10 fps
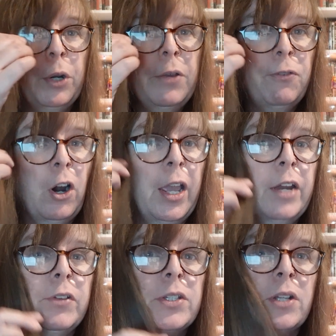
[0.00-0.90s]
far ahead
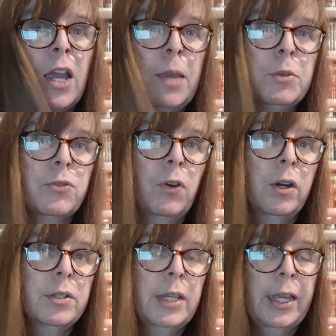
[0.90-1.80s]
of its time as far
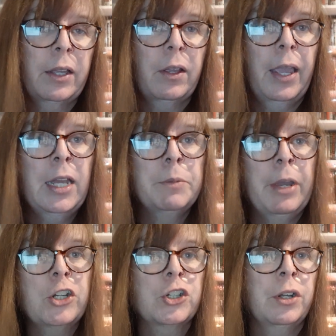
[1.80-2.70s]
as like
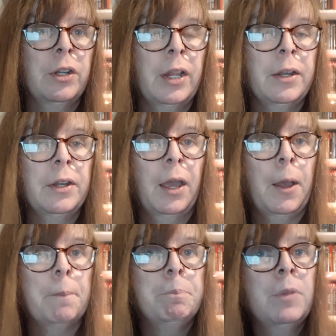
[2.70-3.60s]
animation
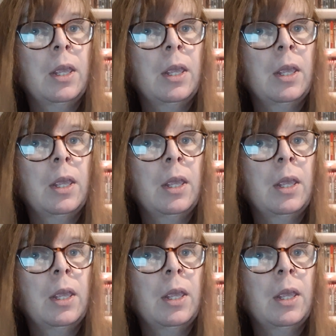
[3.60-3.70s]
and